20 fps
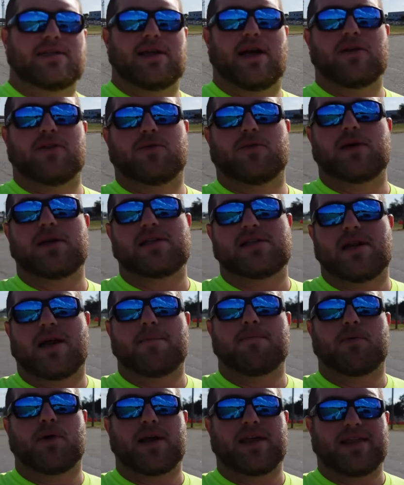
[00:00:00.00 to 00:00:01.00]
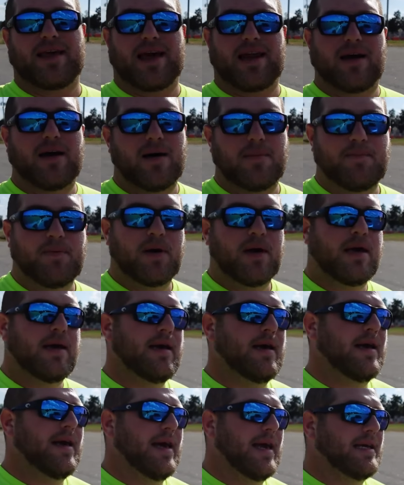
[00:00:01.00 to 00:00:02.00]
Now, the reason I bring that up
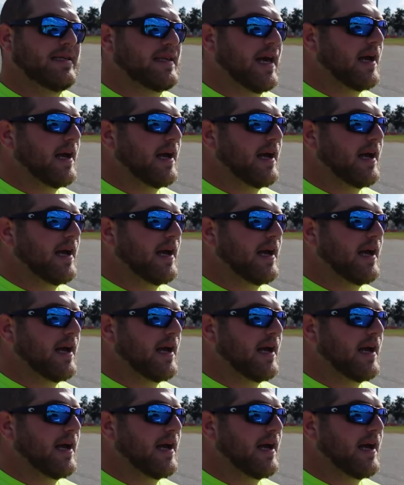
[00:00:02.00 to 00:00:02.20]
is